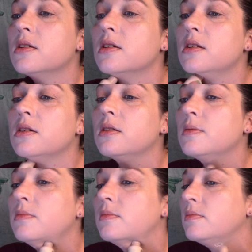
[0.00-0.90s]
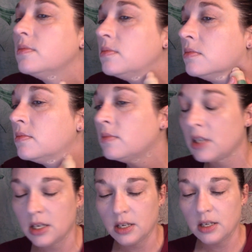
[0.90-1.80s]
And
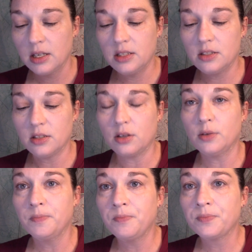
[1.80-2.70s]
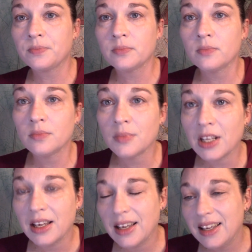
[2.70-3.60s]
so,
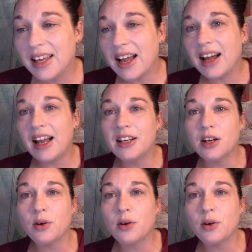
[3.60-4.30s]
yeah, I know.